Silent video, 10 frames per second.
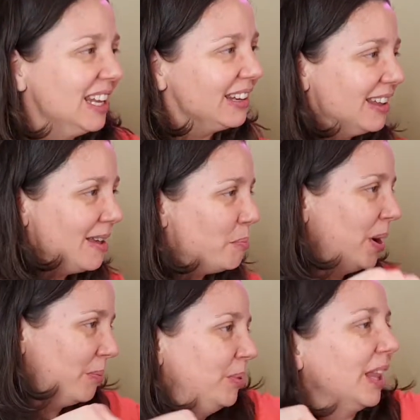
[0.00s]
knit in
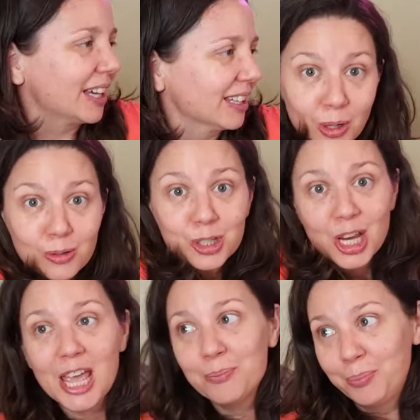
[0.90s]
public,
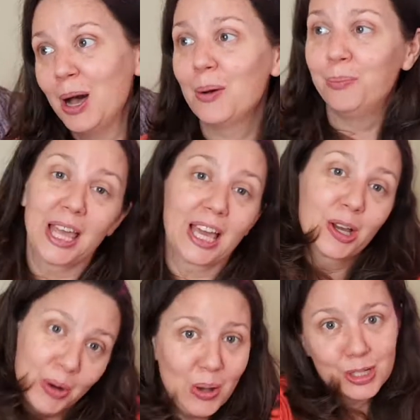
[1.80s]
crochet in public,
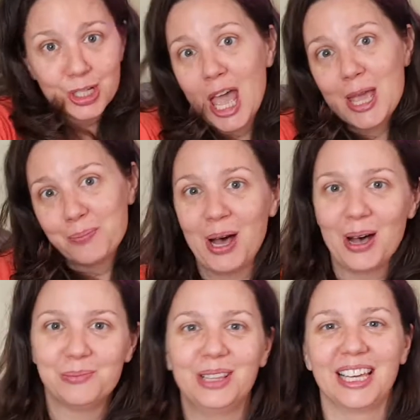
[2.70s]
crochet in
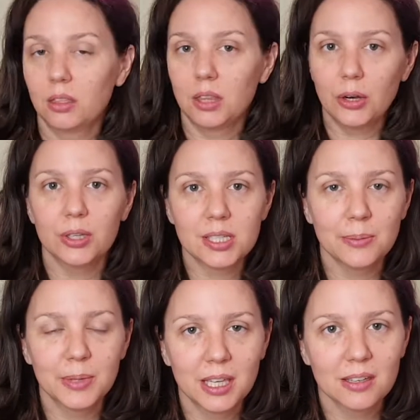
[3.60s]
public. There is
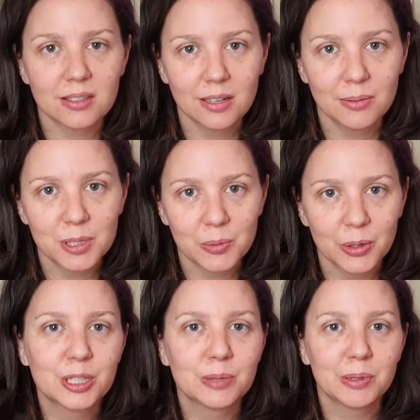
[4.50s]
something else that I'm
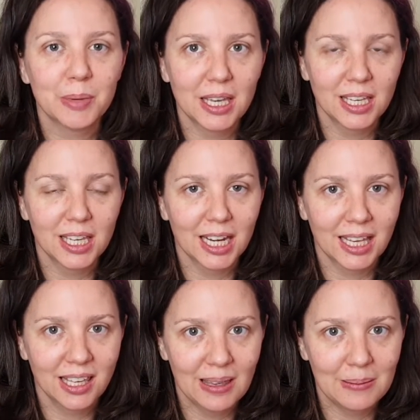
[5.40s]
supposed to be making and I
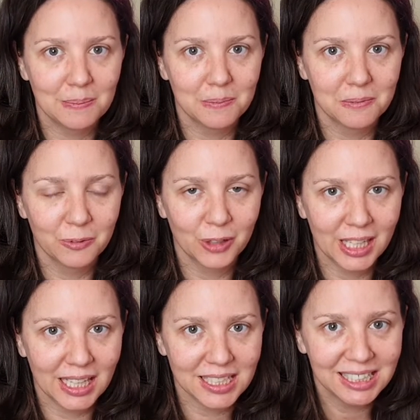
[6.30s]
keep
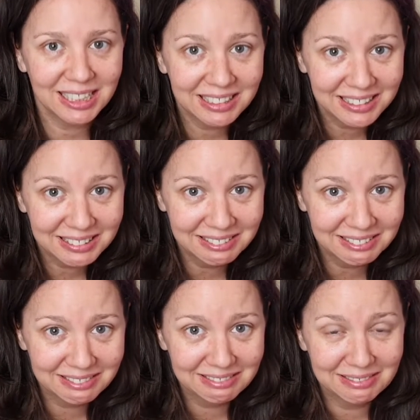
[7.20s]
forgetting.
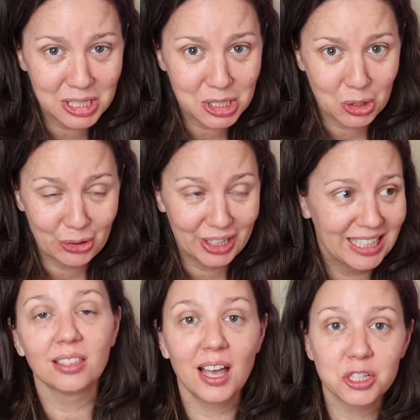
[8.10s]
Sorry.
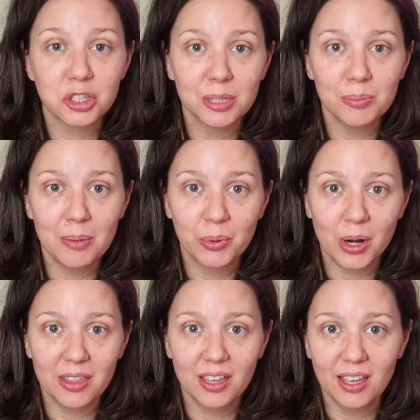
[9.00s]
Last year my
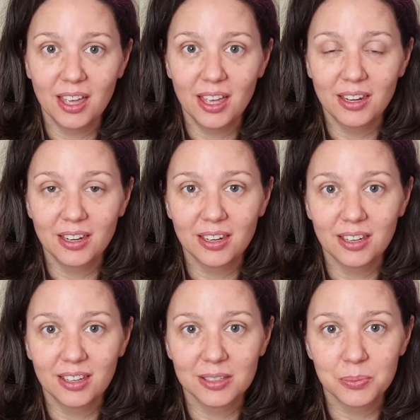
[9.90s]
brother and
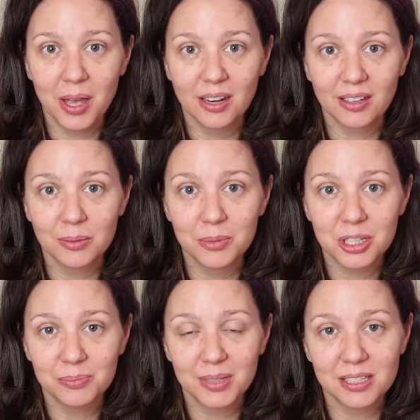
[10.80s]
his partner
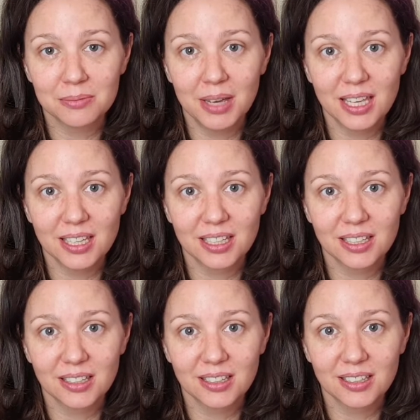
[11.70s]
commissioned me to make
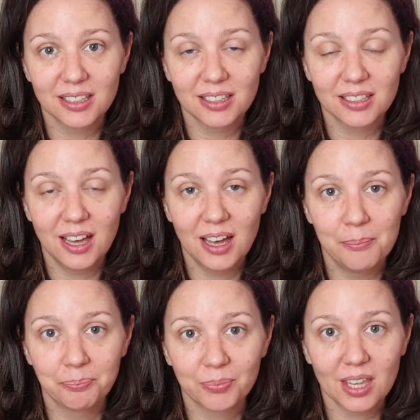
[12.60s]

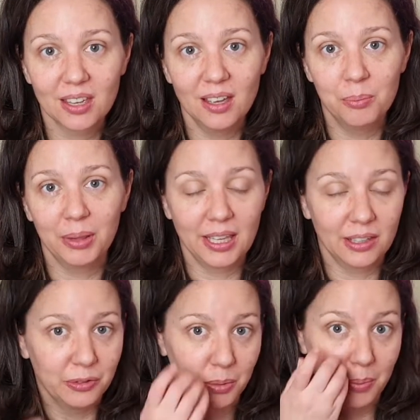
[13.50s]
um, a blanket for a